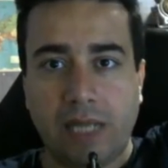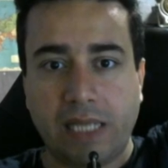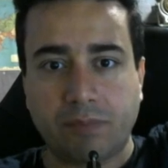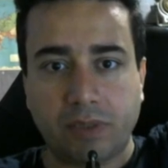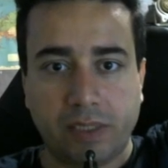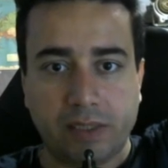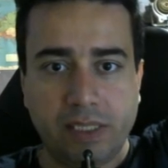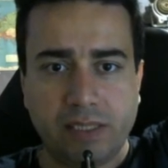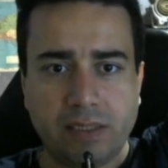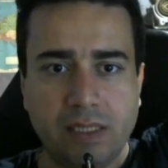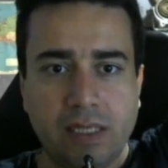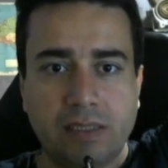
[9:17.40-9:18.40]
but not
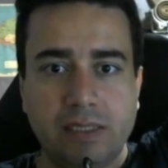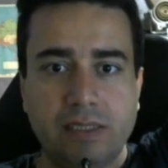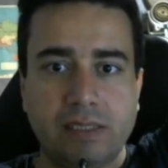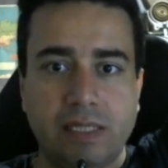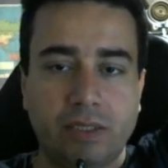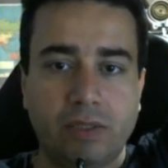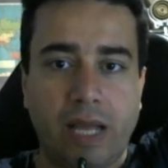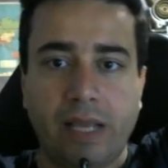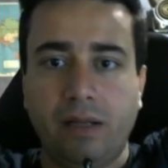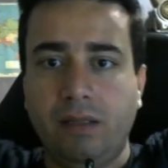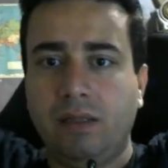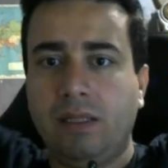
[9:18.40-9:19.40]
least, this is another
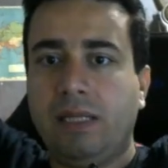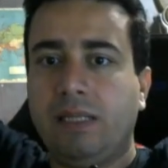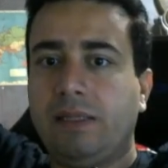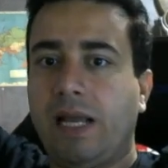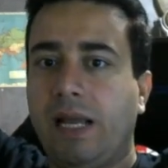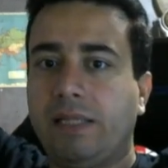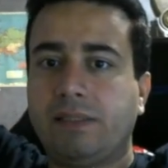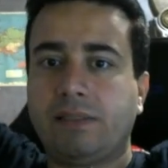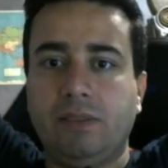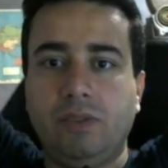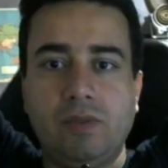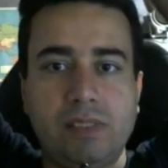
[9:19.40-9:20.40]
angle that
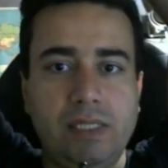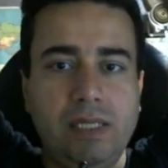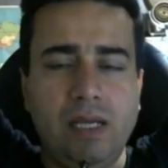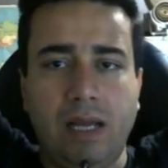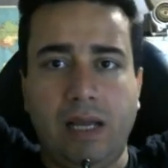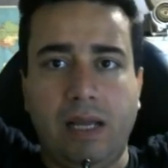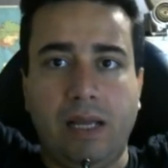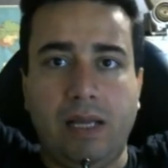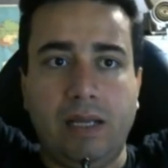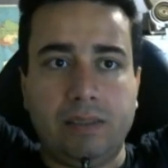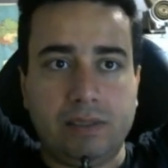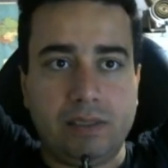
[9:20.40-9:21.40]
you see.
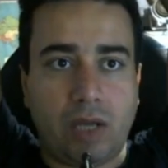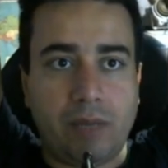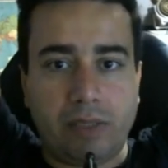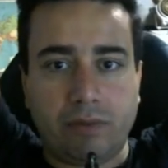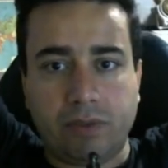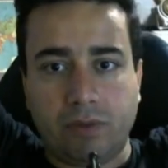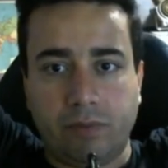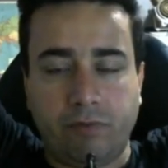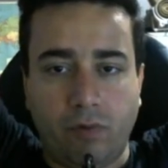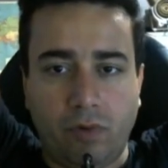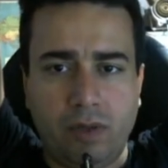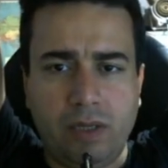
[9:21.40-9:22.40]
This is IP address number
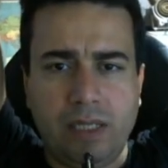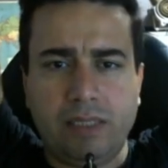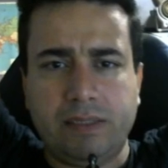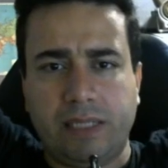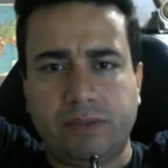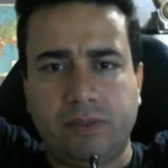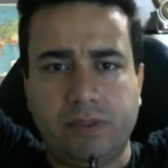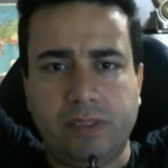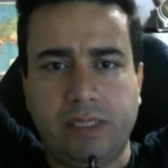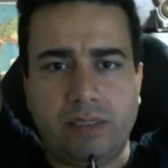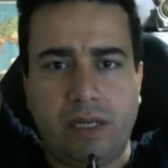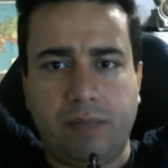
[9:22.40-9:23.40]
4, that you see
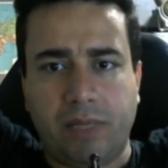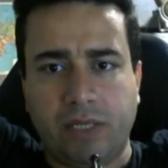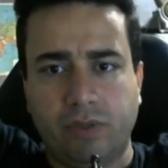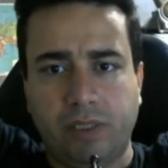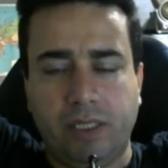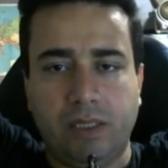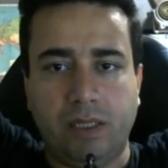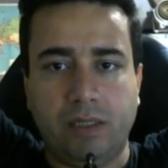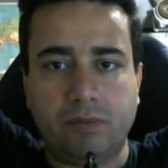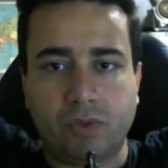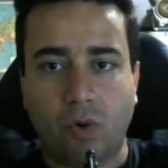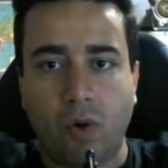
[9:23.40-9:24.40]
that I am actually,
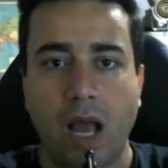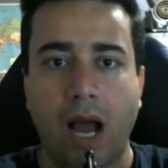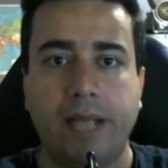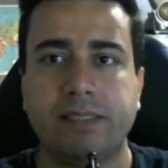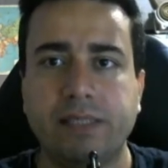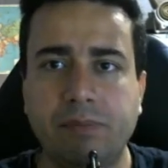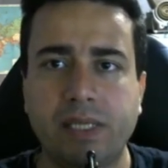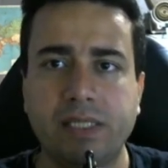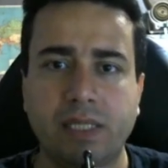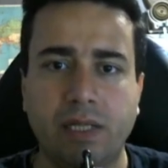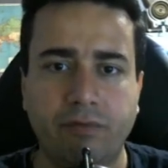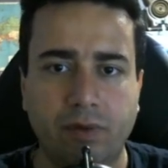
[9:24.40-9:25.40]
so I see
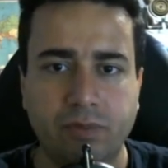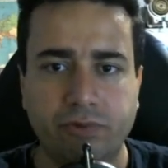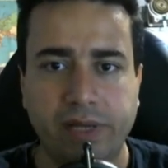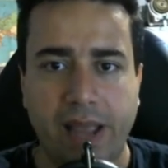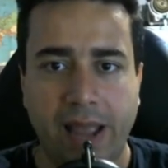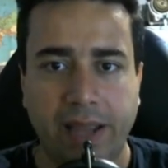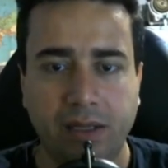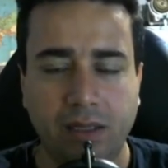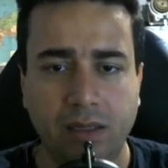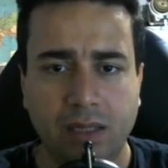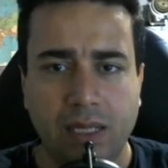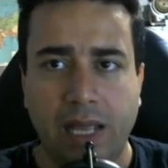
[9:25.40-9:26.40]
myself from 3
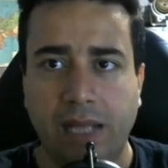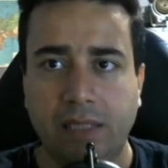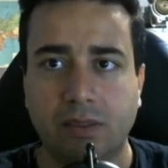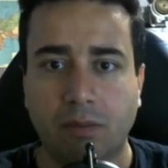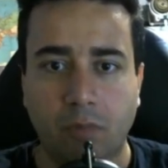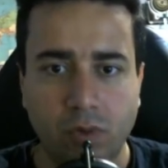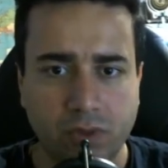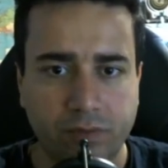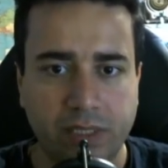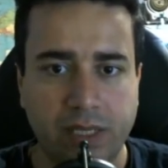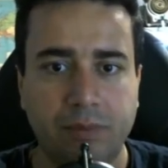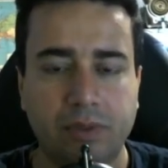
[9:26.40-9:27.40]
angles, and both of the
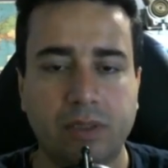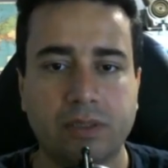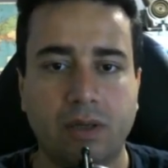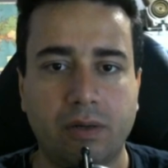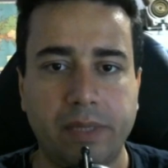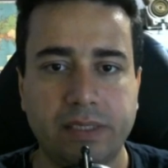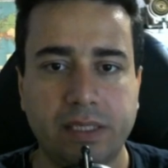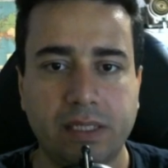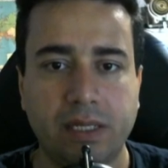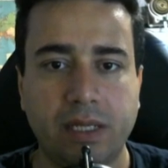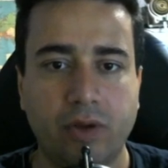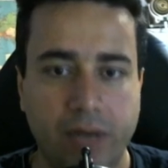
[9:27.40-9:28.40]
cameras are
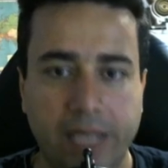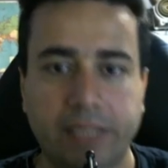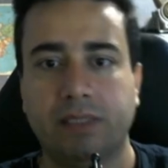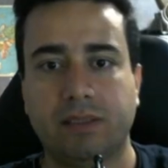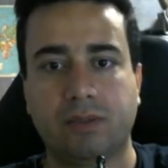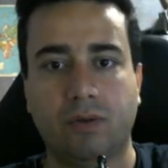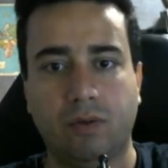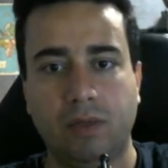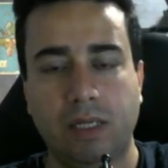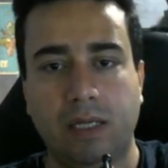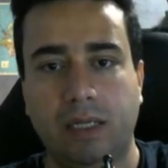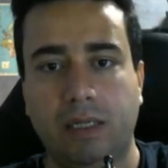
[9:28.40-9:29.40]
basically connected. So,
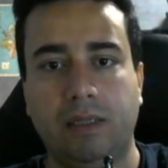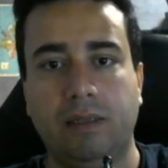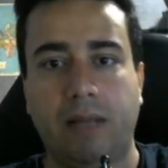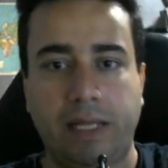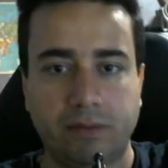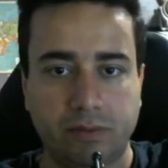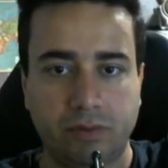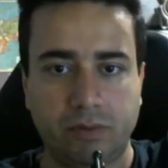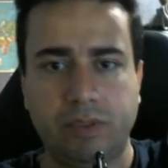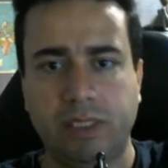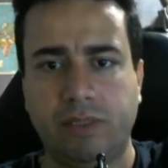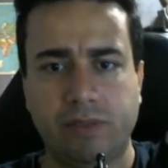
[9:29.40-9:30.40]
and you
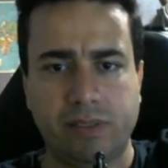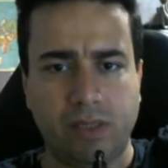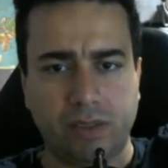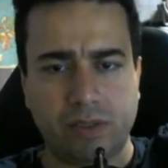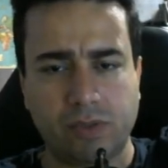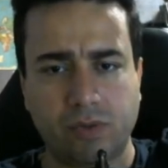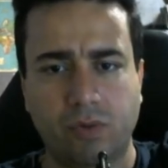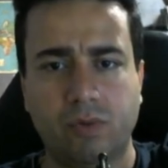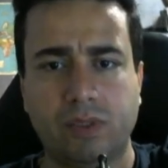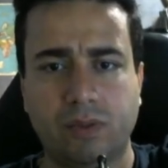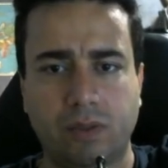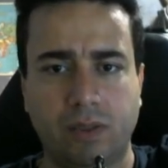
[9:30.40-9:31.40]
see there's not so
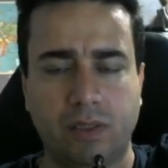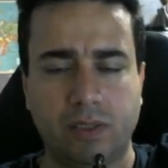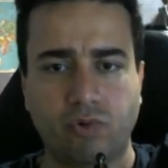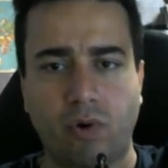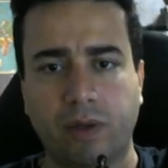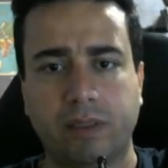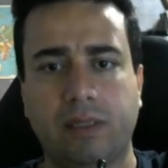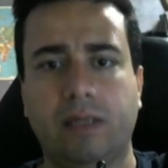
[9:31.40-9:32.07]
strong